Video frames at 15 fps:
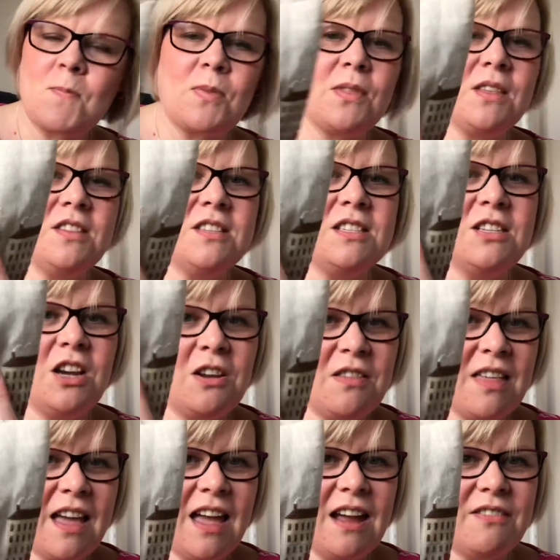the snow
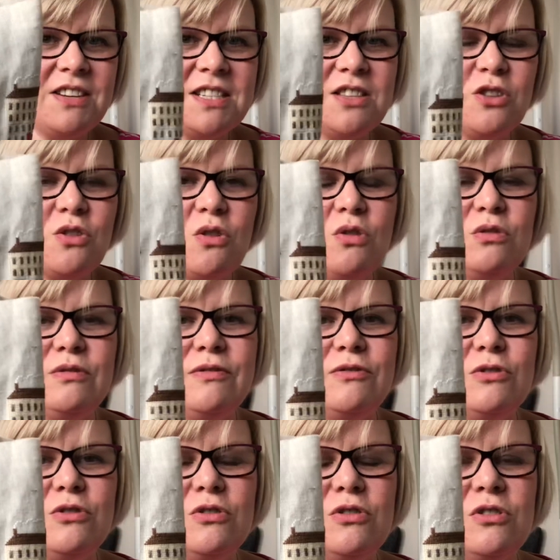there is the called
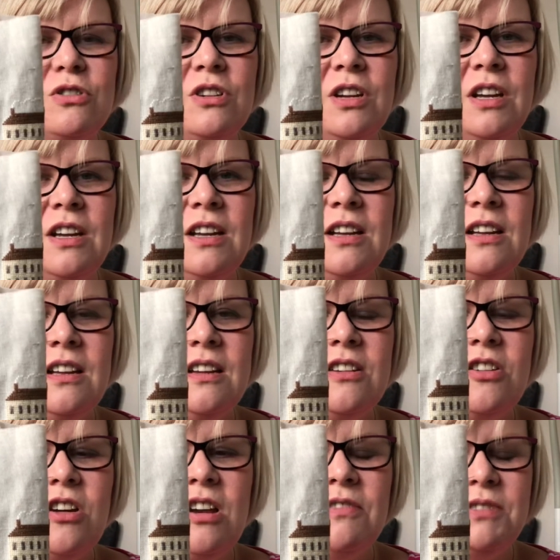for
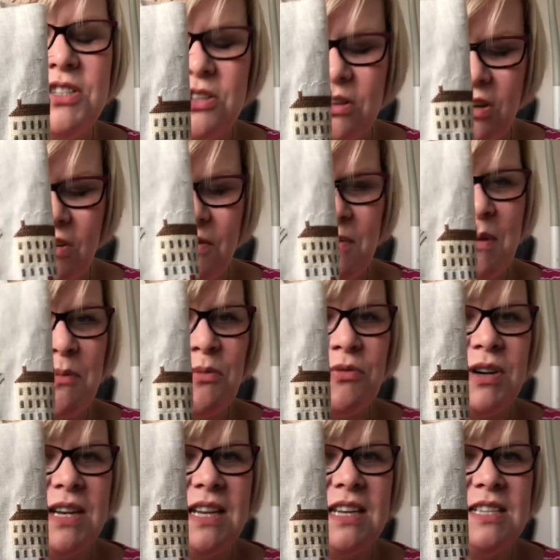colour, which I can't remember
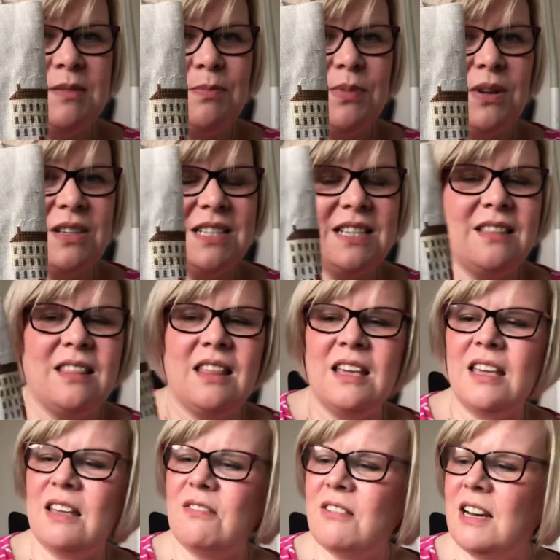what it is, but I didn't
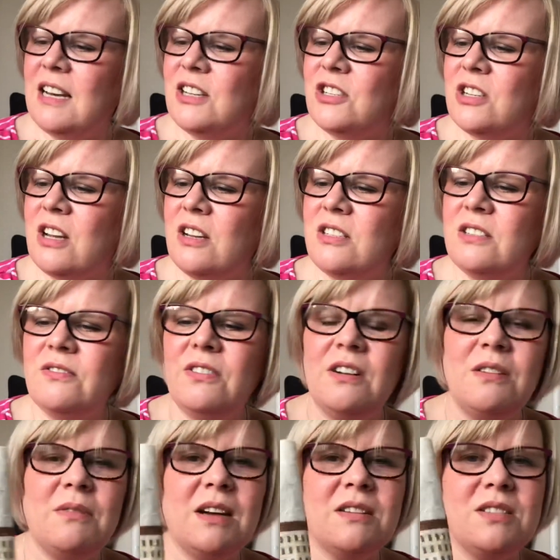think it really showed up
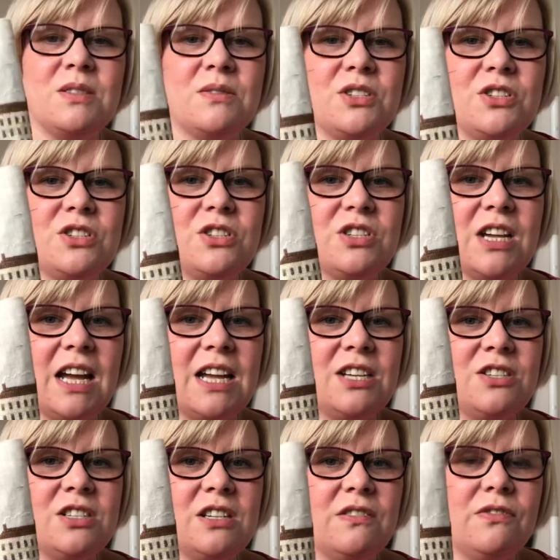very well, so I just
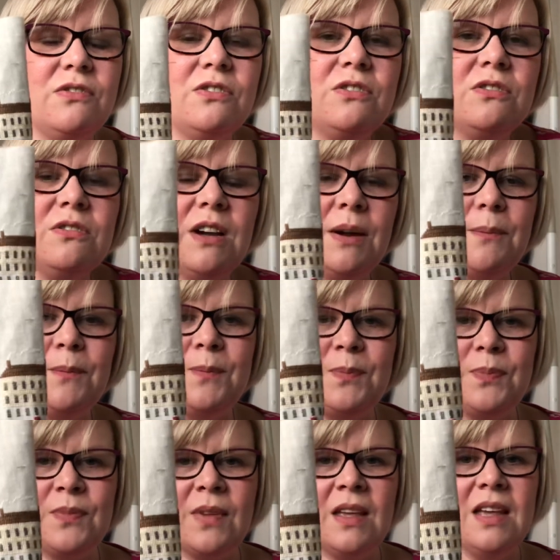changed it for a
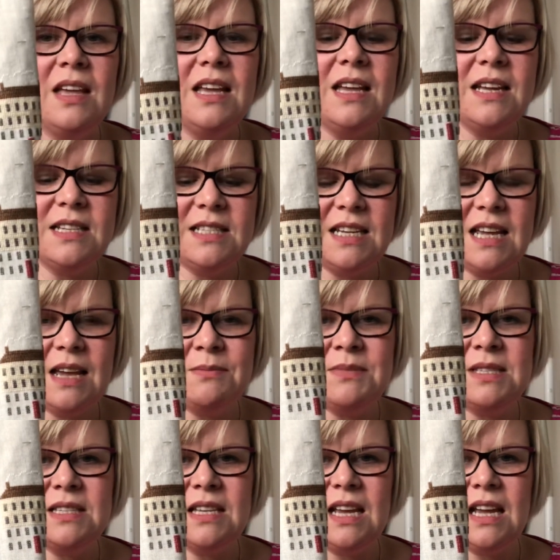
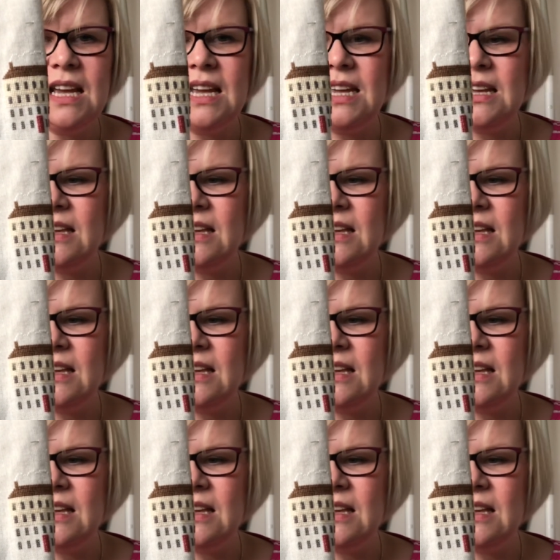DMC,